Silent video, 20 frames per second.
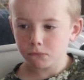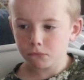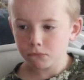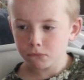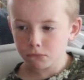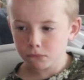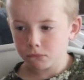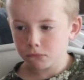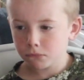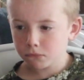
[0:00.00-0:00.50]

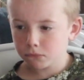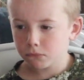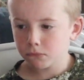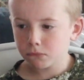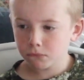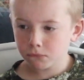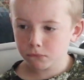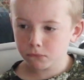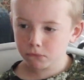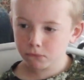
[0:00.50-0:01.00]

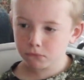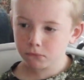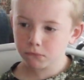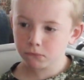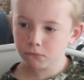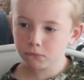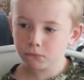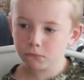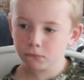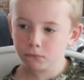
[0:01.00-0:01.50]

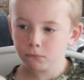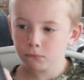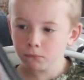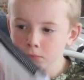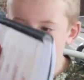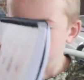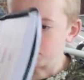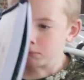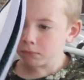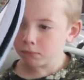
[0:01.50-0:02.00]

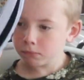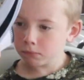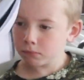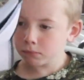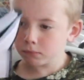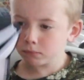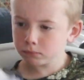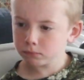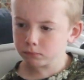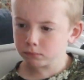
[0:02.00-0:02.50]

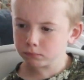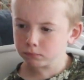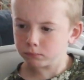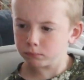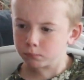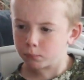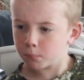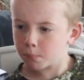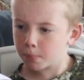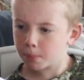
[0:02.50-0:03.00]

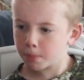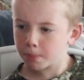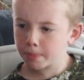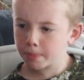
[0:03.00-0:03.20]
(silent)